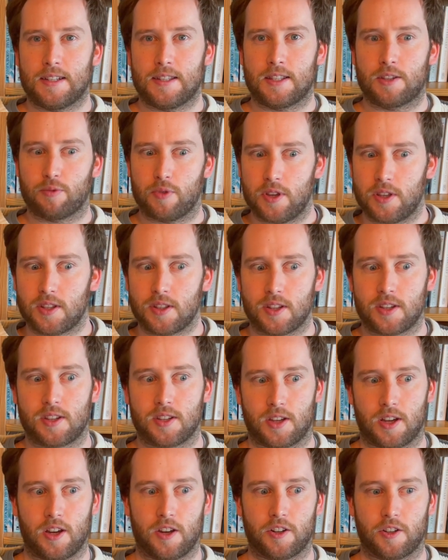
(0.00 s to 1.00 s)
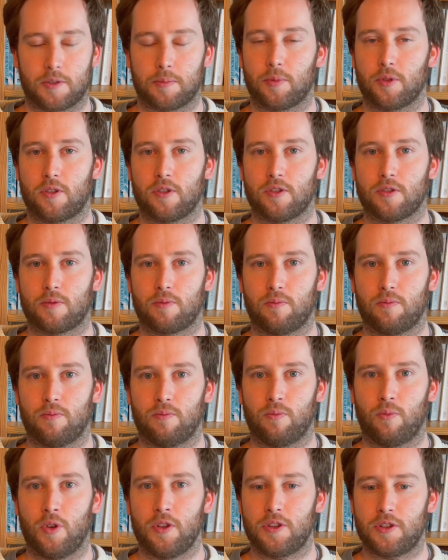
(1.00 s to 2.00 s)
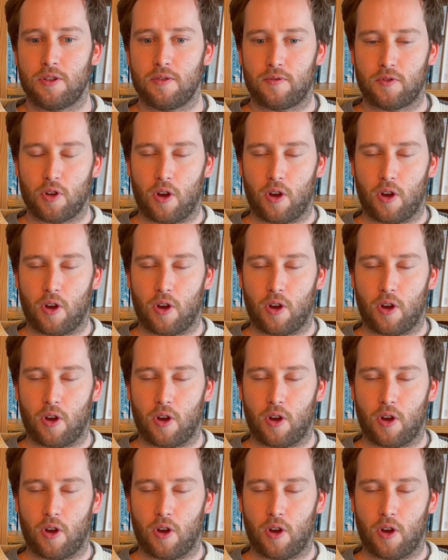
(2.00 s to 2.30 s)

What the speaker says: The reason this is hard is because once you've